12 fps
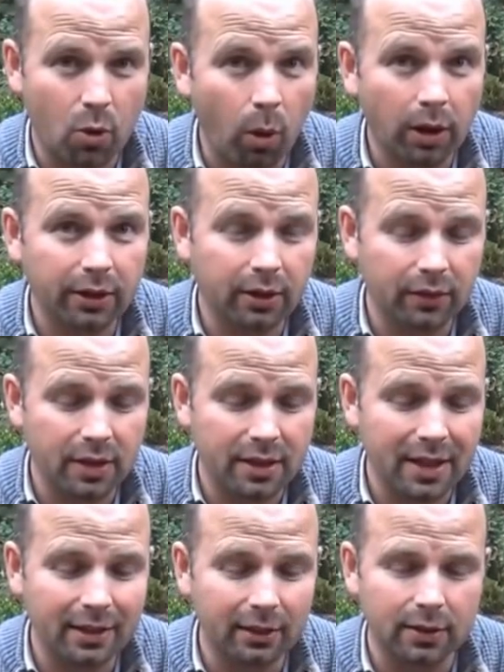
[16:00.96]
quality of the
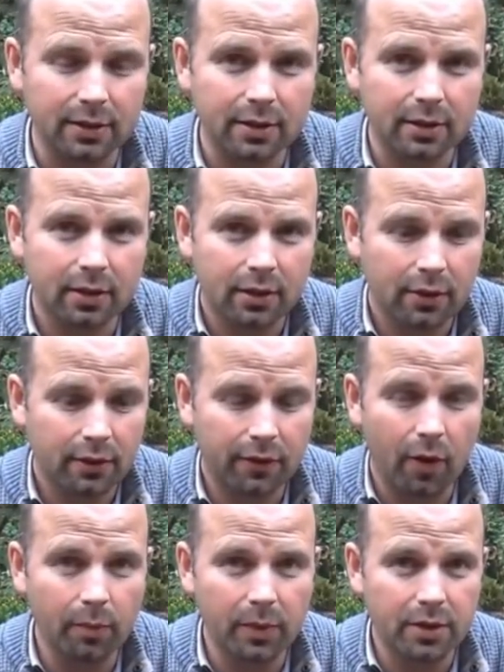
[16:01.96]
signals
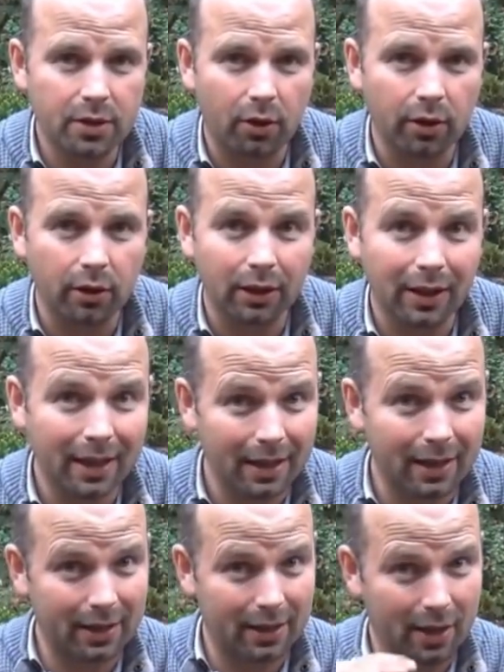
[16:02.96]
from this coil
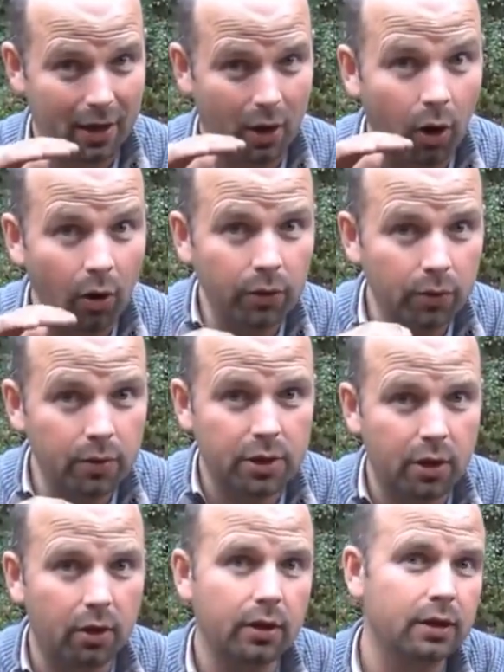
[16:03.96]
on those
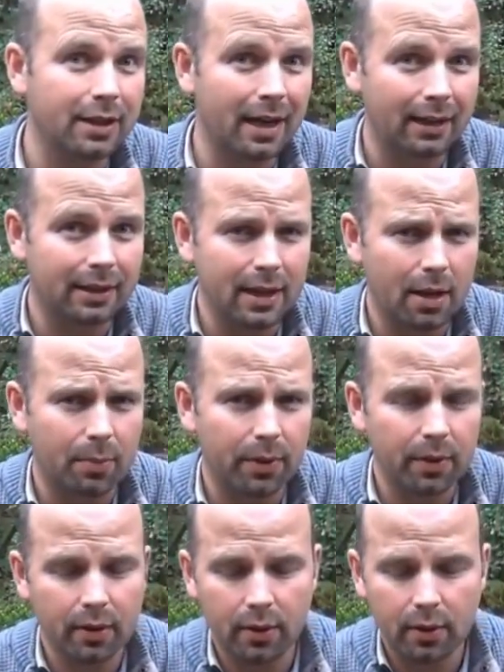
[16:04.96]
coins at
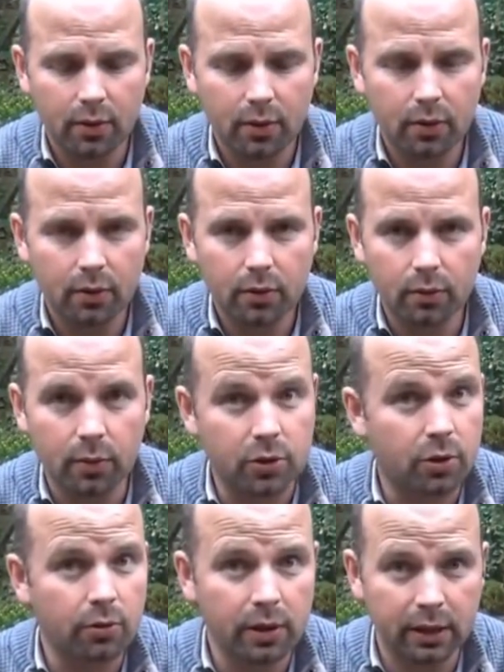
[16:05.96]
depth was
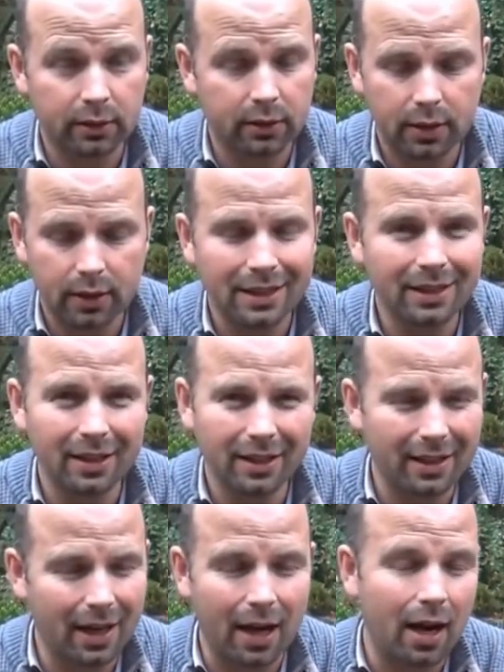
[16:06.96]
great.
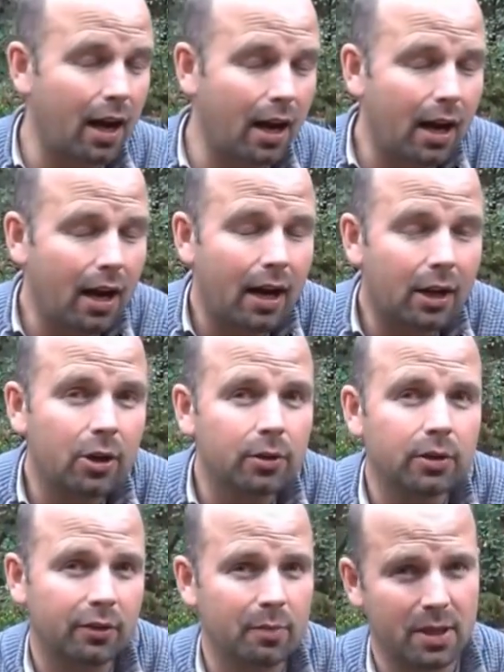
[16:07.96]
I
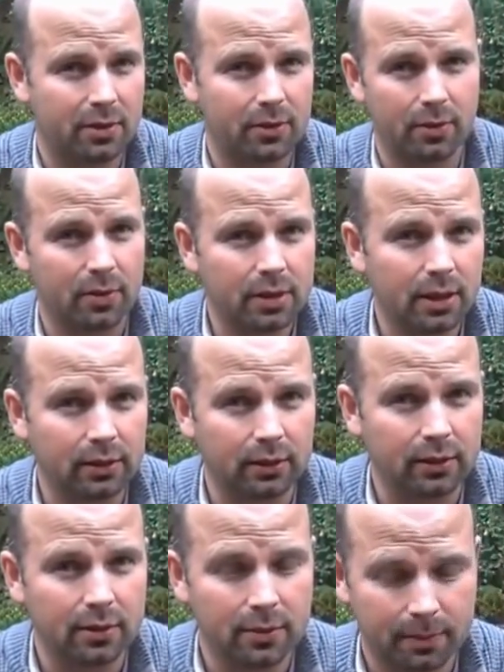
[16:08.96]
couldn't have missed those
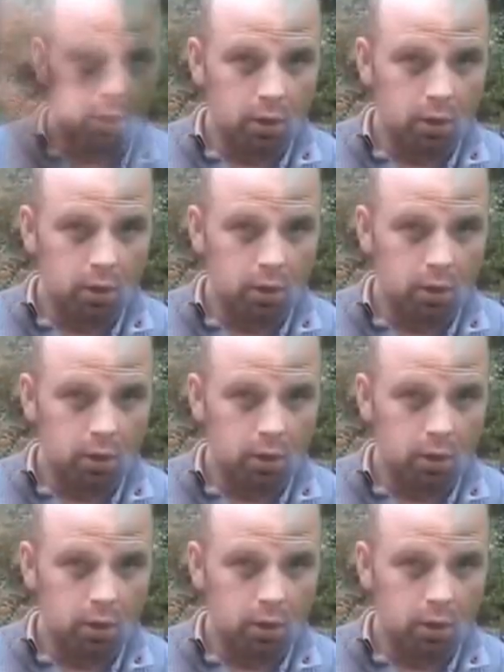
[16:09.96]
signals.